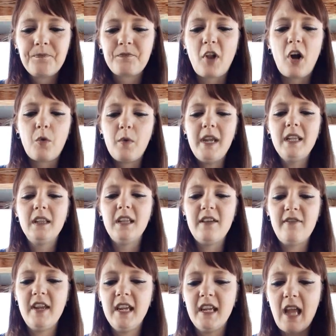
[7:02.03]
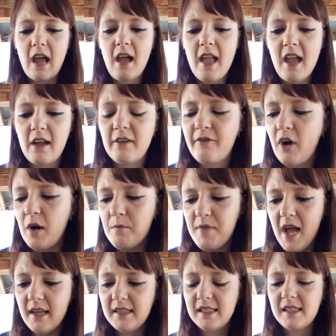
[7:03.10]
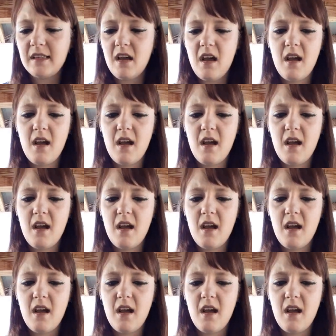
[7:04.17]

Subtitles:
Are we living out of our best